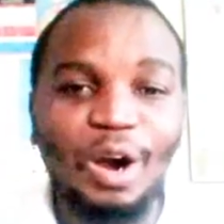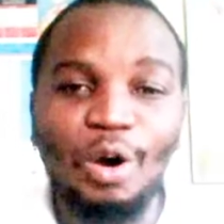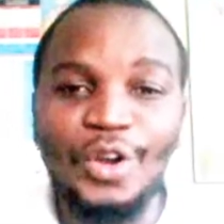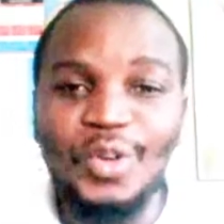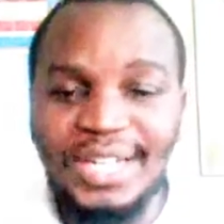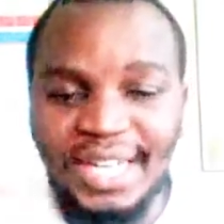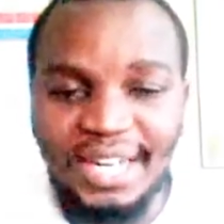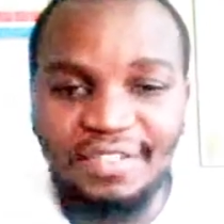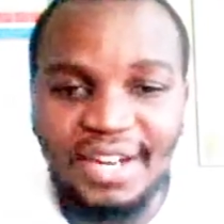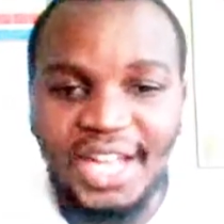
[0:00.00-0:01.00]
or your
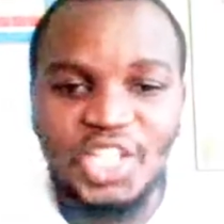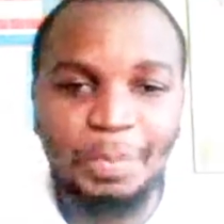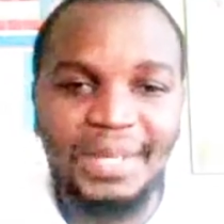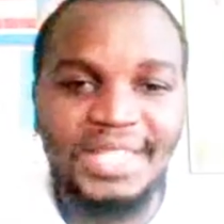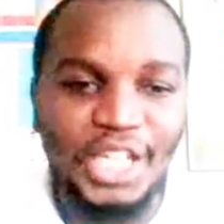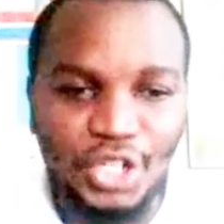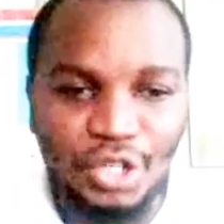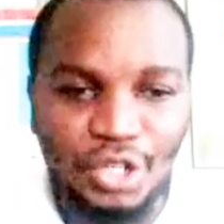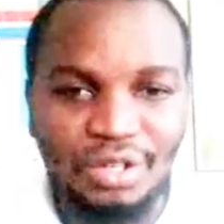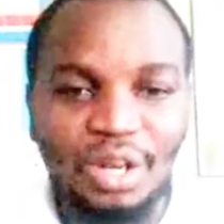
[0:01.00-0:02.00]
deliverance
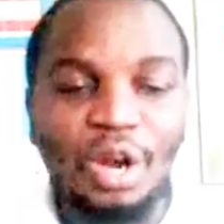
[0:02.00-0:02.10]
petition,